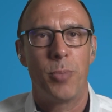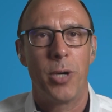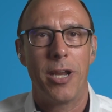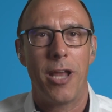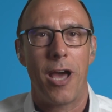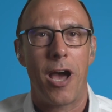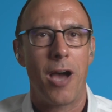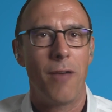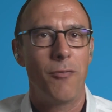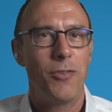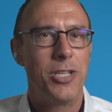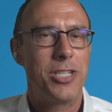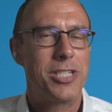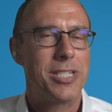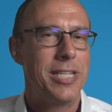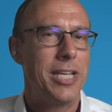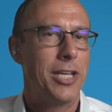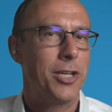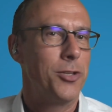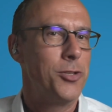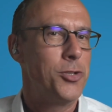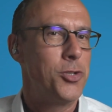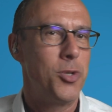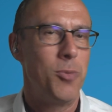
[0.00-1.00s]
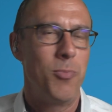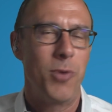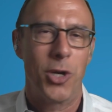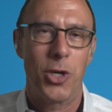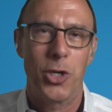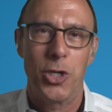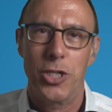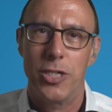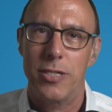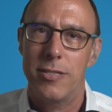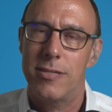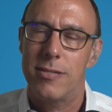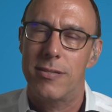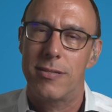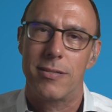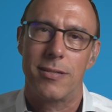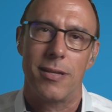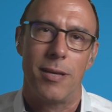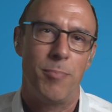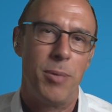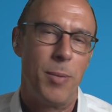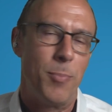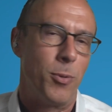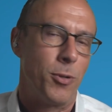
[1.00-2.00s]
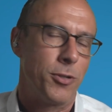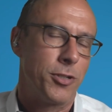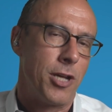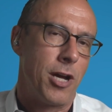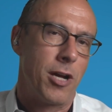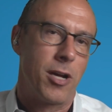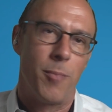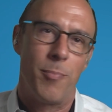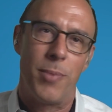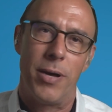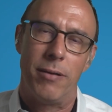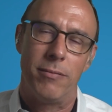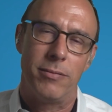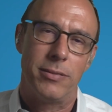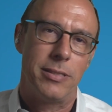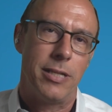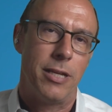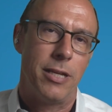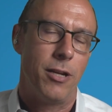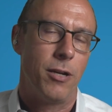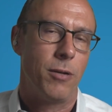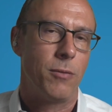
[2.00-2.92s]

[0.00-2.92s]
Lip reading: but obviously consumer goods. People talk about,